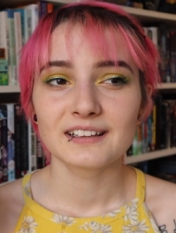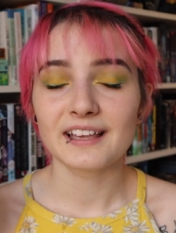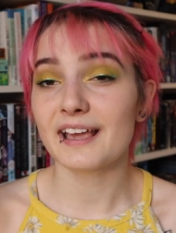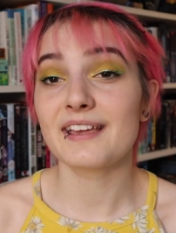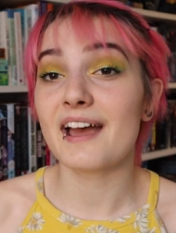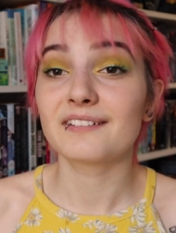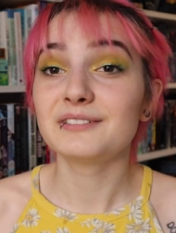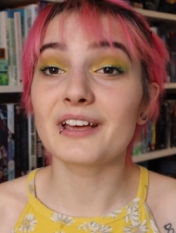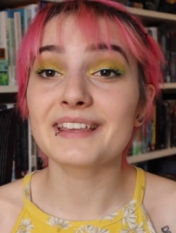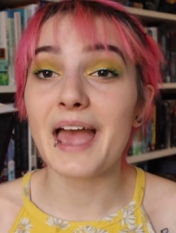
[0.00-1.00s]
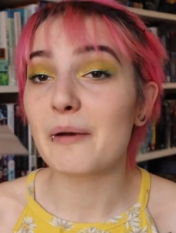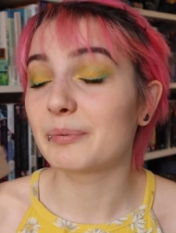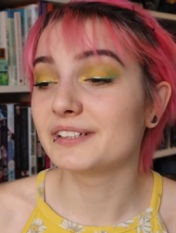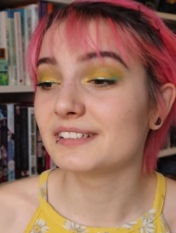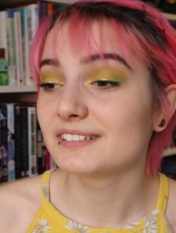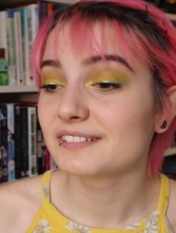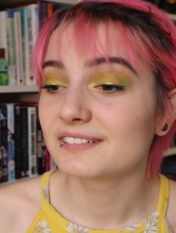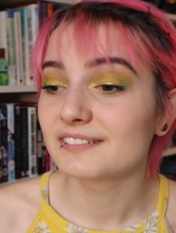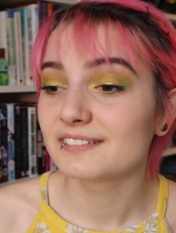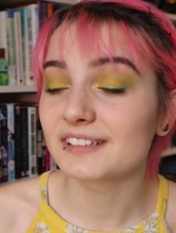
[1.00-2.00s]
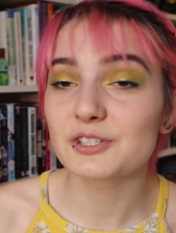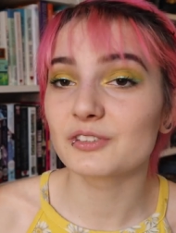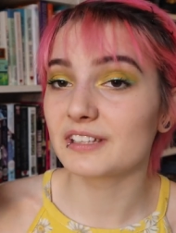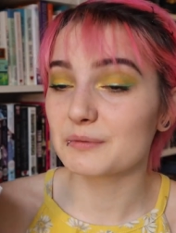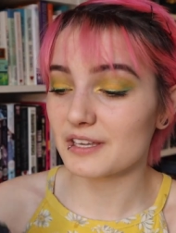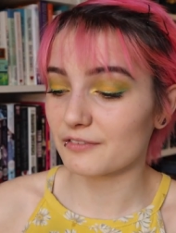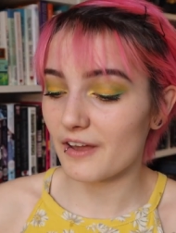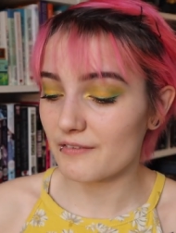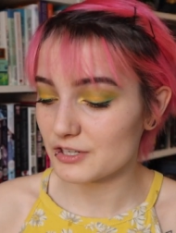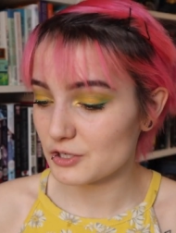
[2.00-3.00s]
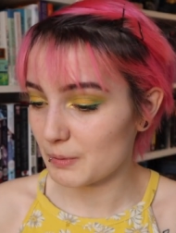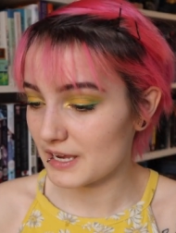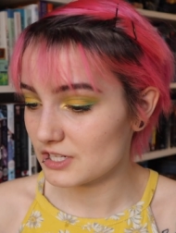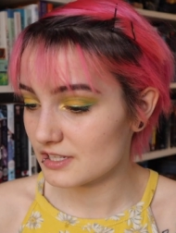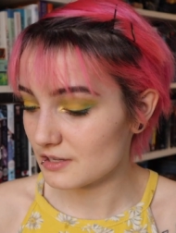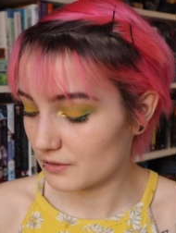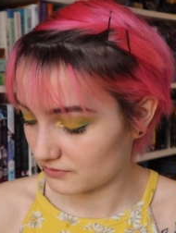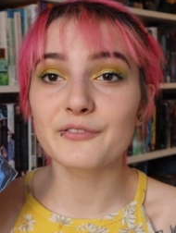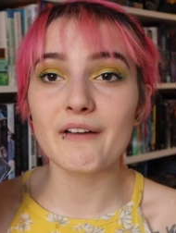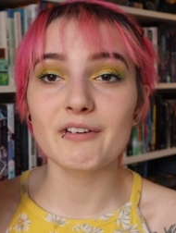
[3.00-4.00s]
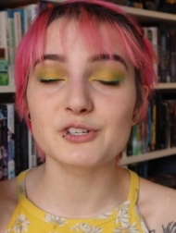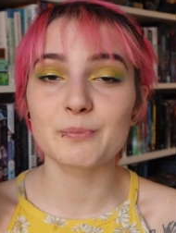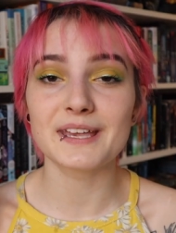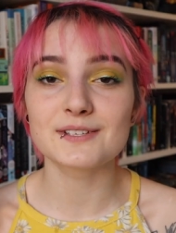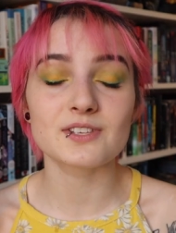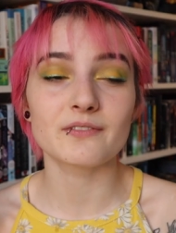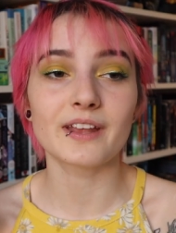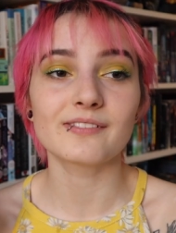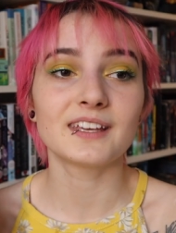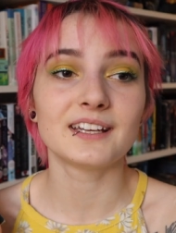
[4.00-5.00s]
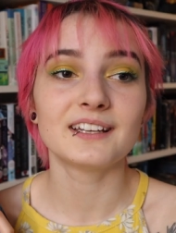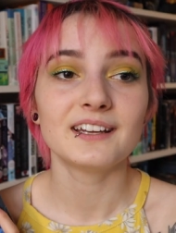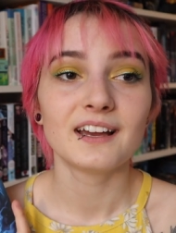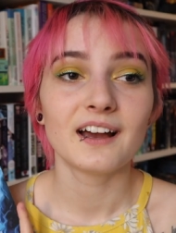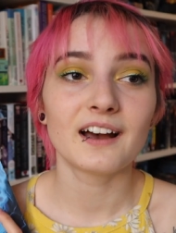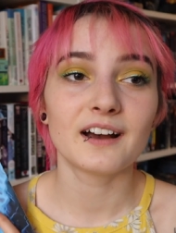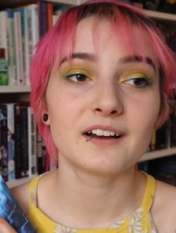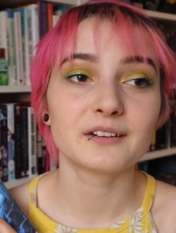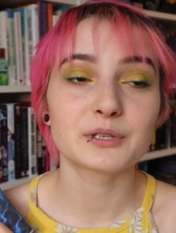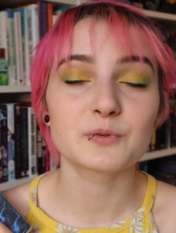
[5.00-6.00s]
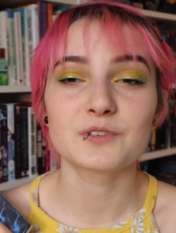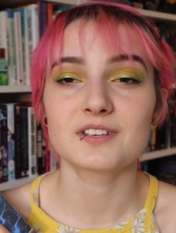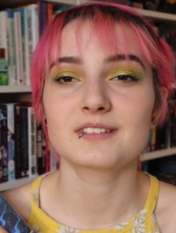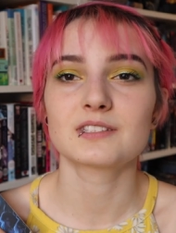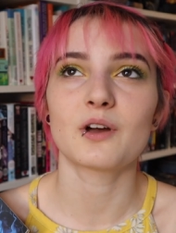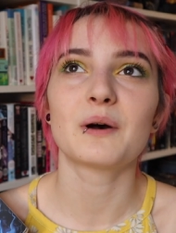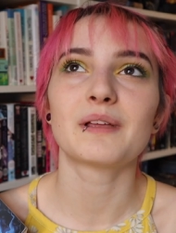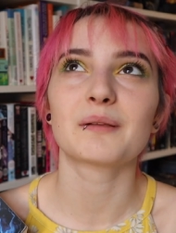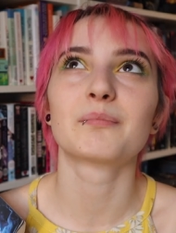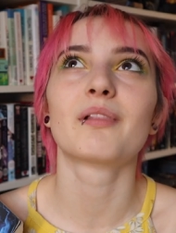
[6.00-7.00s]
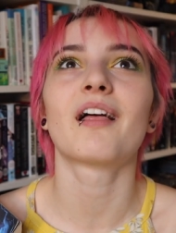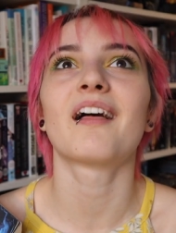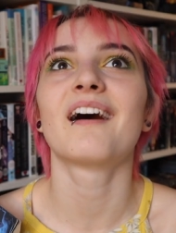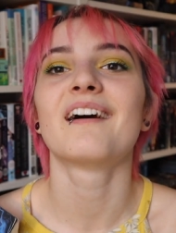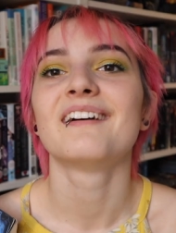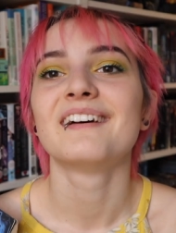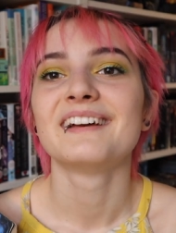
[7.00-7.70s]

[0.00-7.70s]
like uh, yeah, nothing happened. Literally, it was like 500 pages of 500 pages of nothing, uh, which was just so like blah.